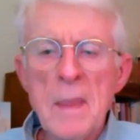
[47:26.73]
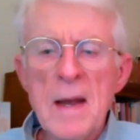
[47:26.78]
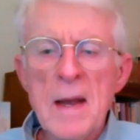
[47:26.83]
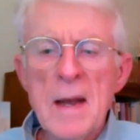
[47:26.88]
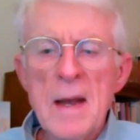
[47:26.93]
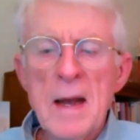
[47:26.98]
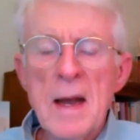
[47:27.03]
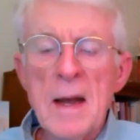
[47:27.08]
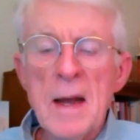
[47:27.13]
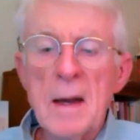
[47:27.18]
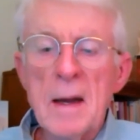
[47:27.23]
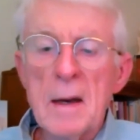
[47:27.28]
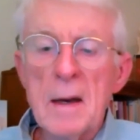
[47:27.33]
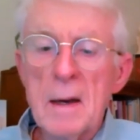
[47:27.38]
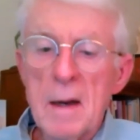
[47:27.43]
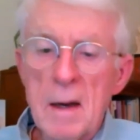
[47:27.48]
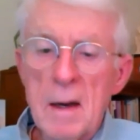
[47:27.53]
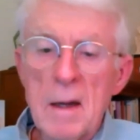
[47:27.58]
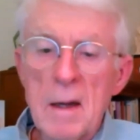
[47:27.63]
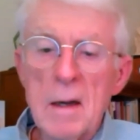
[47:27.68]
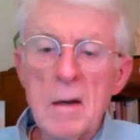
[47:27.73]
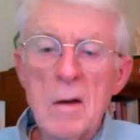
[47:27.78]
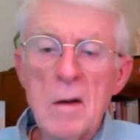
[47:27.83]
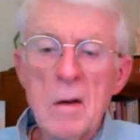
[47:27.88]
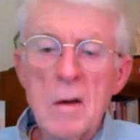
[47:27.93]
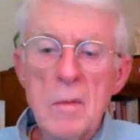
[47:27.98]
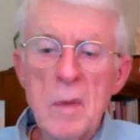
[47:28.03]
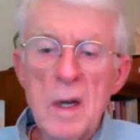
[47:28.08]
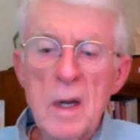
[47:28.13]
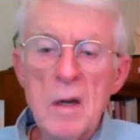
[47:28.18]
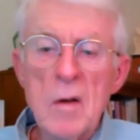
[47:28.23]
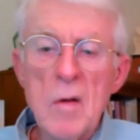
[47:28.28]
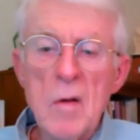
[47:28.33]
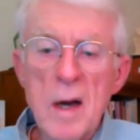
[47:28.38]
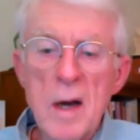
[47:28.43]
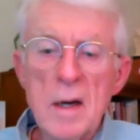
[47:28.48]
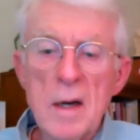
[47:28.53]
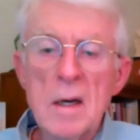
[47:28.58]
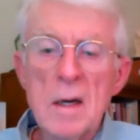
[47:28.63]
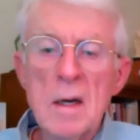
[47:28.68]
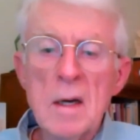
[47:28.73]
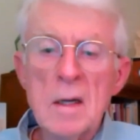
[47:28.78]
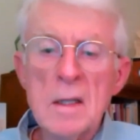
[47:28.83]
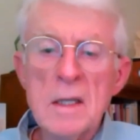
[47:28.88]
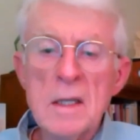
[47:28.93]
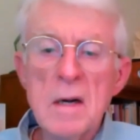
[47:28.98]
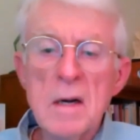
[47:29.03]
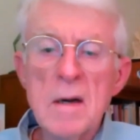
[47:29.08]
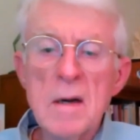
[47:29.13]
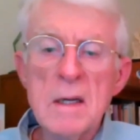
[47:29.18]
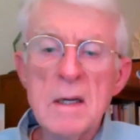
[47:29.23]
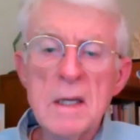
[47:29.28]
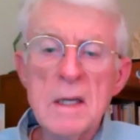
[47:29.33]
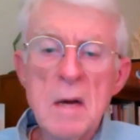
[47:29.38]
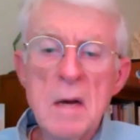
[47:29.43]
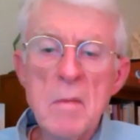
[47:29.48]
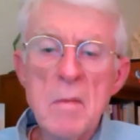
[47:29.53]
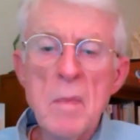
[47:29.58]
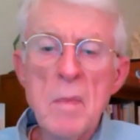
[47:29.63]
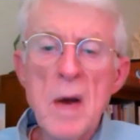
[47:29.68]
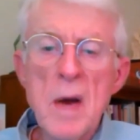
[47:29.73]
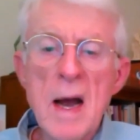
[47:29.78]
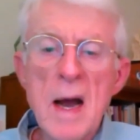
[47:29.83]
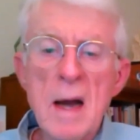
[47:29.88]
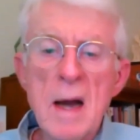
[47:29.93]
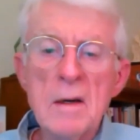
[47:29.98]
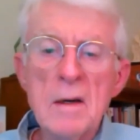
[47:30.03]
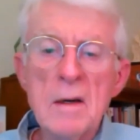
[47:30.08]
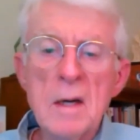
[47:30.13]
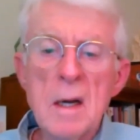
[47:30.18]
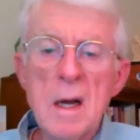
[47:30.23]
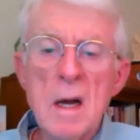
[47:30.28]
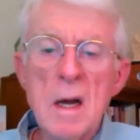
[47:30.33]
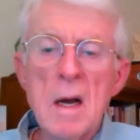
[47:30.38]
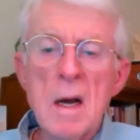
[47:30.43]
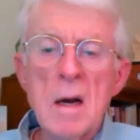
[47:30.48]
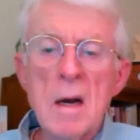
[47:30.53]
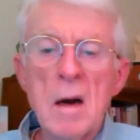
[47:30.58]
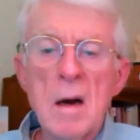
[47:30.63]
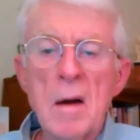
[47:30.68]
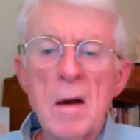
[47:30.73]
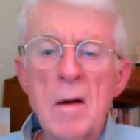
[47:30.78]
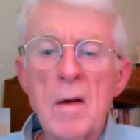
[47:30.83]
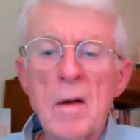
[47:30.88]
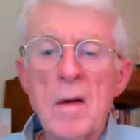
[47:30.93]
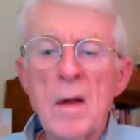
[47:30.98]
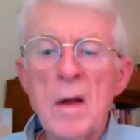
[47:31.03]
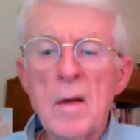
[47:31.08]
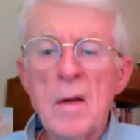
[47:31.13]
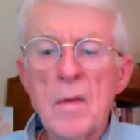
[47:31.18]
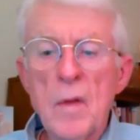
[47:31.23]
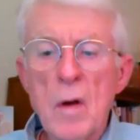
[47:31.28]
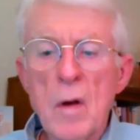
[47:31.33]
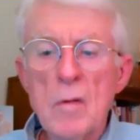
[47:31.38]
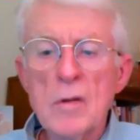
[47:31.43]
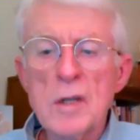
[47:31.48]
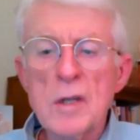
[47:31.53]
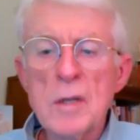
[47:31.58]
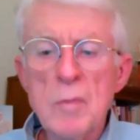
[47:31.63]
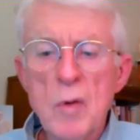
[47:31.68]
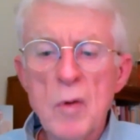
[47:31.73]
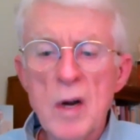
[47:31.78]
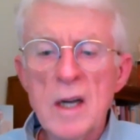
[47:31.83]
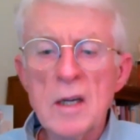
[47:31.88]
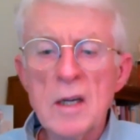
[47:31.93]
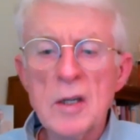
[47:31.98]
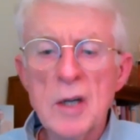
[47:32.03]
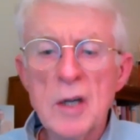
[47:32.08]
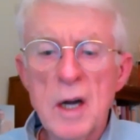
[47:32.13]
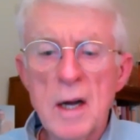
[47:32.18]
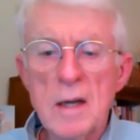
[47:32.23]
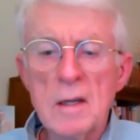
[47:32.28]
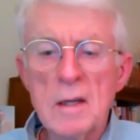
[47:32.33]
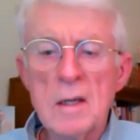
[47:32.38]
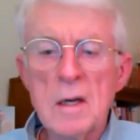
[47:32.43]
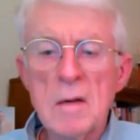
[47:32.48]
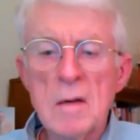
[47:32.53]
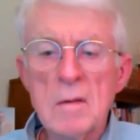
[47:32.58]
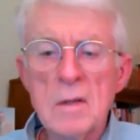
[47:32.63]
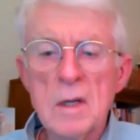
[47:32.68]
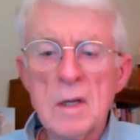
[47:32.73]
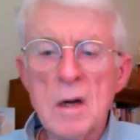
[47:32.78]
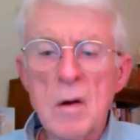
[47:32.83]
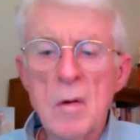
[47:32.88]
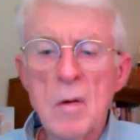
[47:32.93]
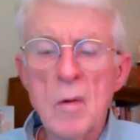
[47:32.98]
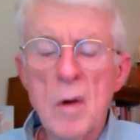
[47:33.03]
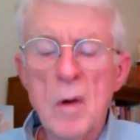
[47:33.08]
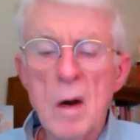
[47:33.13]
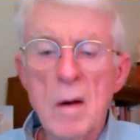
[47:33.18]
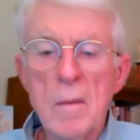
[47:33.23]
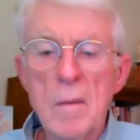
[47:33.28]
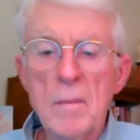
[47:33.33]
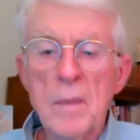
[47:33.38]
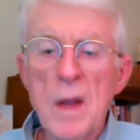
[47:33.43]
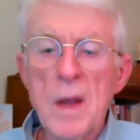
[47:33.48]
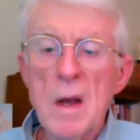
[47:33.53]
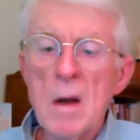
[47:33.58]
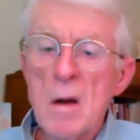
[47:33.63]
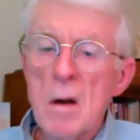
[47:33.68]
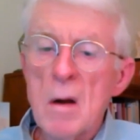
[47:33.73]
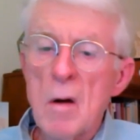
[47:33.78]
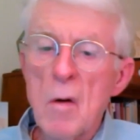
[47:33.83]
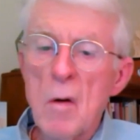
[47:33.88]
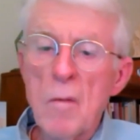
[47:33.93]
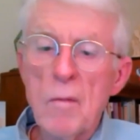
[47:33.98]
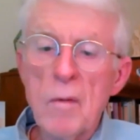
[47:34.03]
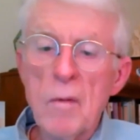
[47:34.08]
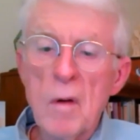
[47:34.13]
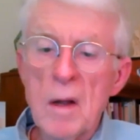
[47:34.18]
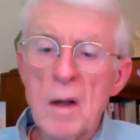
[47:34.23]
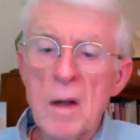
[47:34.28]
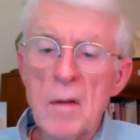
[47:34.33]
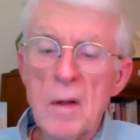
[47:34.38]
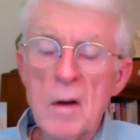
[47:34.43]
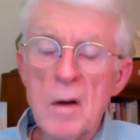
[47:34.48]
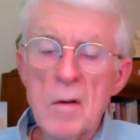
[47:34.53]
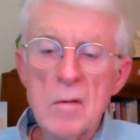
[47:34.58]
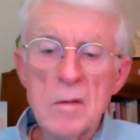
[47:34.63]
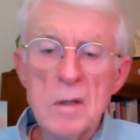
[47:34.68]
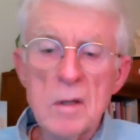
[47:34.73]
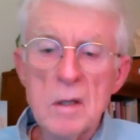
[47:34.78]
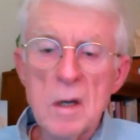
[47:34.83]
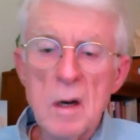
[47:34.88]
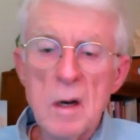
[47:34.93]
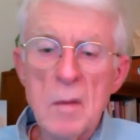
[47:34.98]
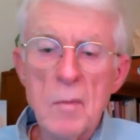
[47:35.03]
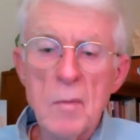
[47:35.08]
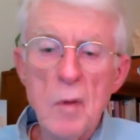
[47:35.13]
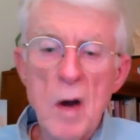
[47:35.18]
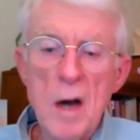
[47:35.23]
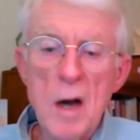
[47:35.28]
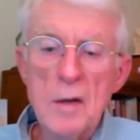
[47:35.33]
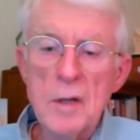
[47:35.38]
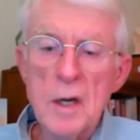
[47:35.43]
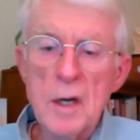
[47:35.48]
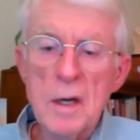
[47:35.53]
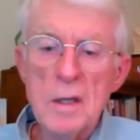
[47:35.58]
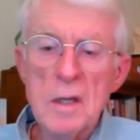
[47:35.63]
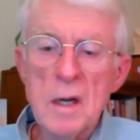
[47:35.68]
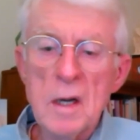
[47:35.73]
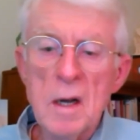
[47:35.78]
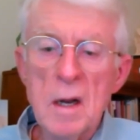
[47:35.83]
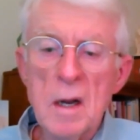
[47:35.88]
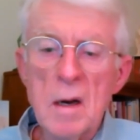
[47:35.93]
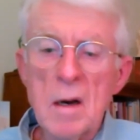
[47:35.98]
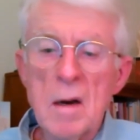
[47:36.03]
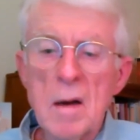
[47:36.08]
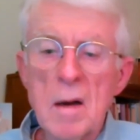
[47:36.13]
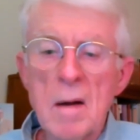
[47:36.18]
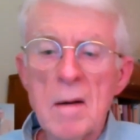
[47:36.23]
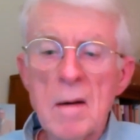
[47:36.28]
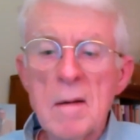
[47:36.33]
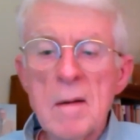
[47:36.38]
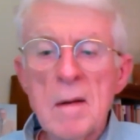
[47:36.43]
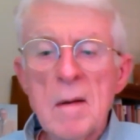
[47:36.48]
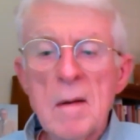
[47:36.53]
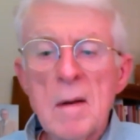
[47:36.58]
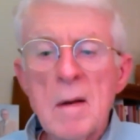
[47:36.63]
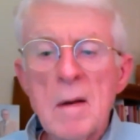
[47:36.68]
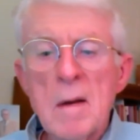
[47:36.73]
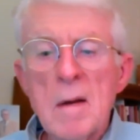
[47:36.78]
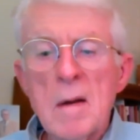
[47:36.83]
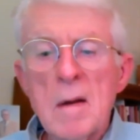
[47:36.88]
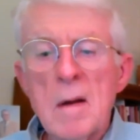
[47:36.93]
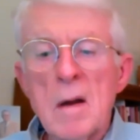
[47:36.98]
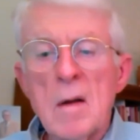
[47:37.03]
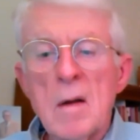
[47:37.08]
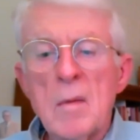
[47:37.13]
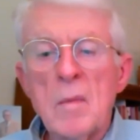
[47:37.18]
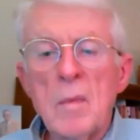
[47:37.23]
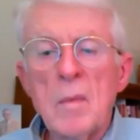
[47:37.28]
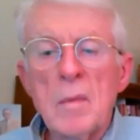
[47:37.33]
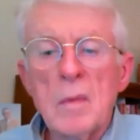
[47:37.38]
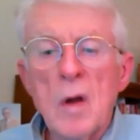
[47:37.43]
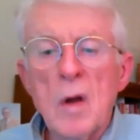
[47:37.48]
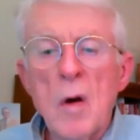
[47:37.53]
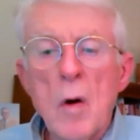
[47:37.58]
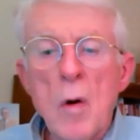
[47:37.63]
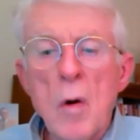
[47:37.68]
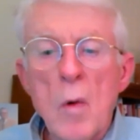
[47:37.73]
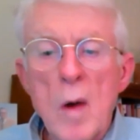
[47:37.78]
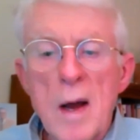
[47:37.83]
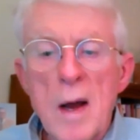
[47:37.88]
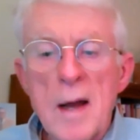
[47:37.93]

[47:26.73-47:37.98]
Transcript: and it could be quite a serious impact in those spring sheds. So hopefully those projects can go away.